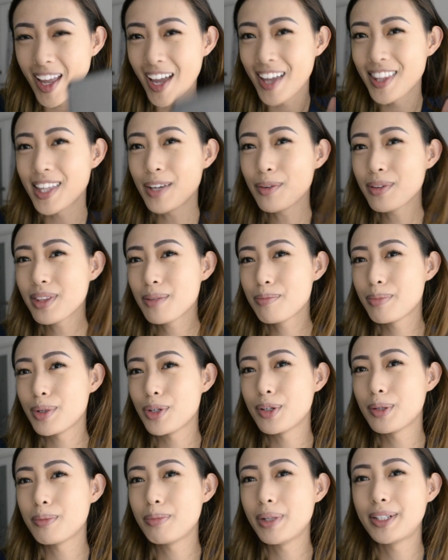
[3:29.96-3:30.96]
I think with the
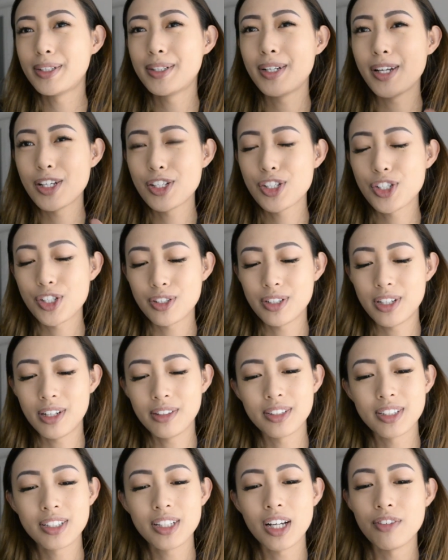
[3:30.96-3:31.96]
beauty blender it sheared
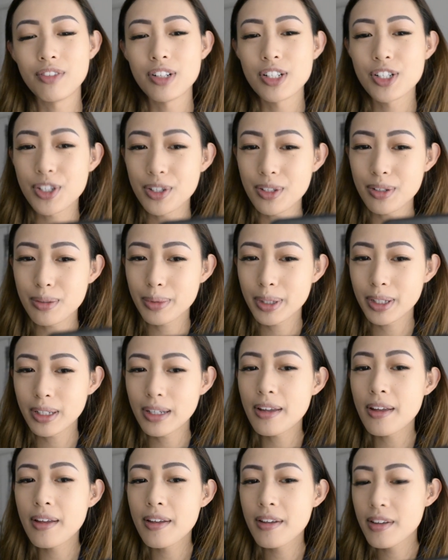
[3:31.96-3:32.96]
out the coverage a little
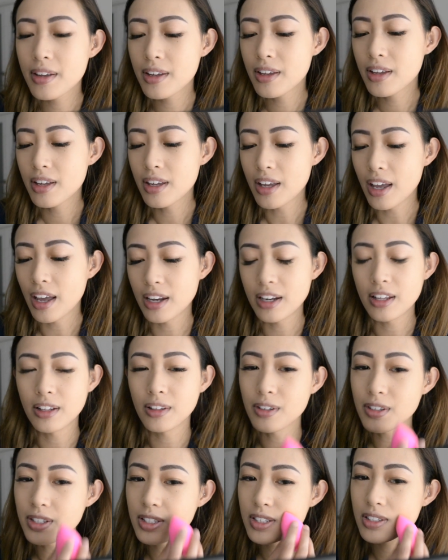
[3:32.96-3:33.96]
bit and it
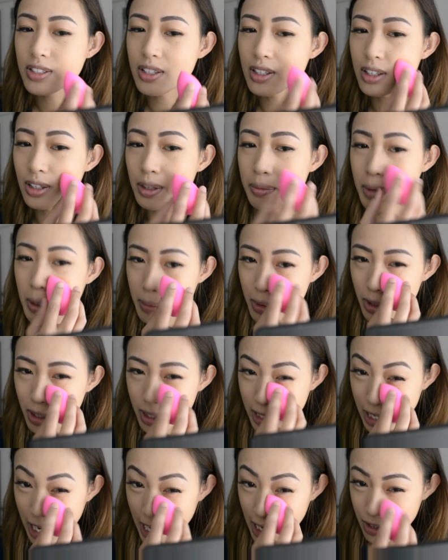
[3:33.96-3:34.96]
looks a little bit
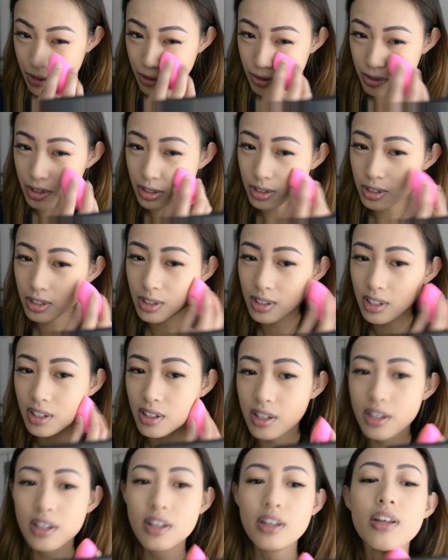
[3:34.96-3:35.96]
more natural,
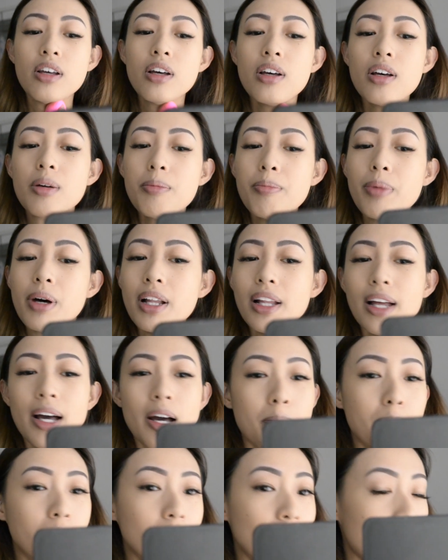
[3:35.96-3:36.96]
but
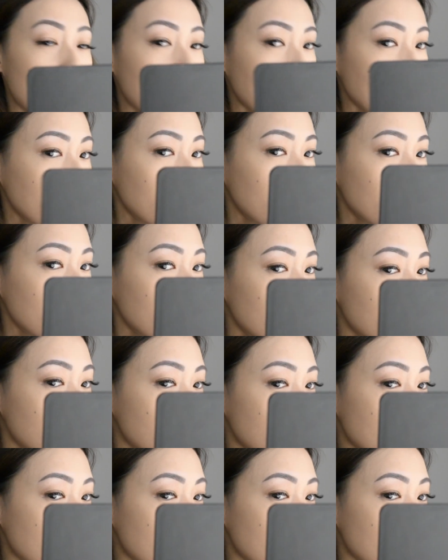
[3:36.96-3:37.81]
applying it,